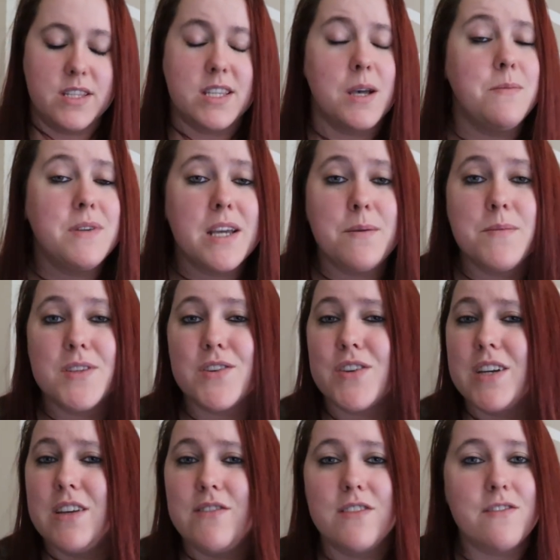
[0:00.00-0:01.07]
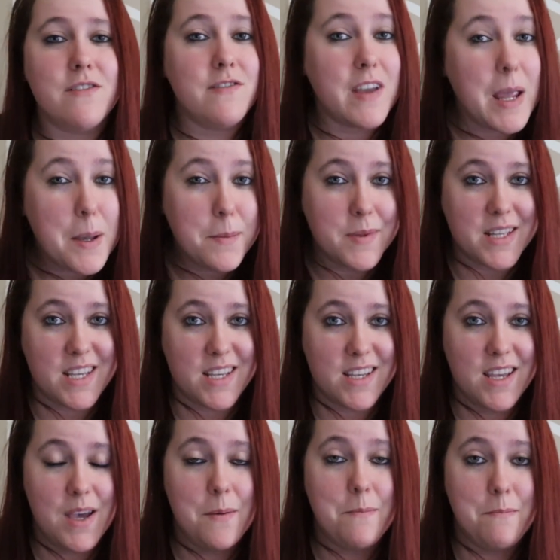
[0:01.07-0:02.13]
Sometimes they're even
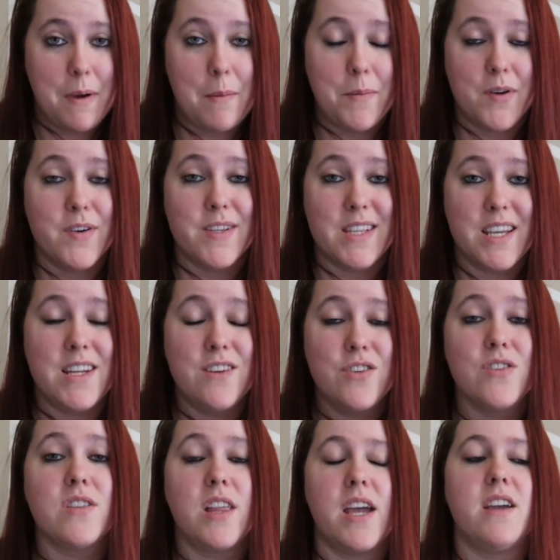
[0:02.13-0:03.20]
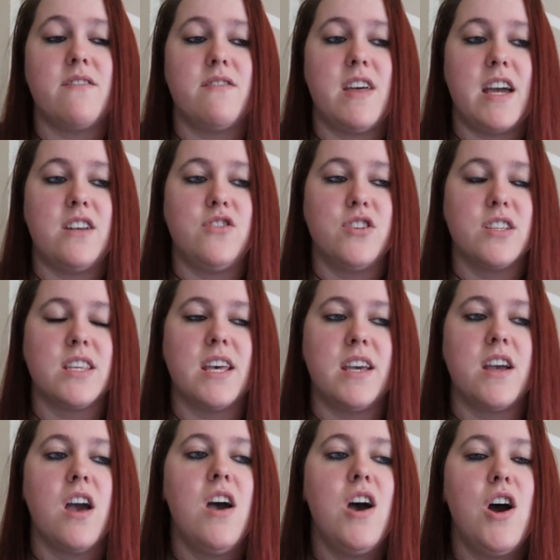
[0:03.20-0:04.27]
family members in your life that just
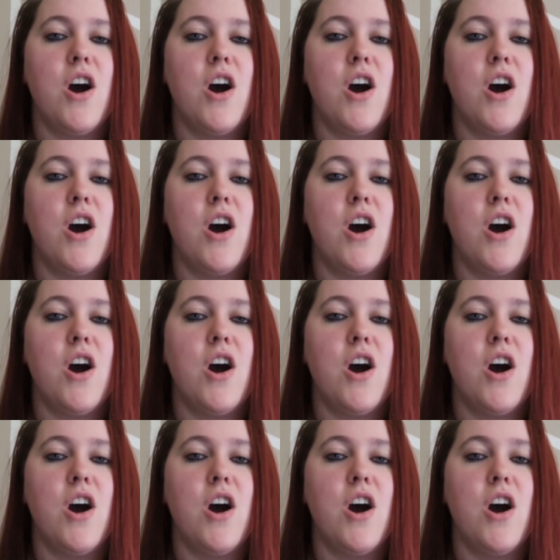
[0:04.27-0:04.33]
like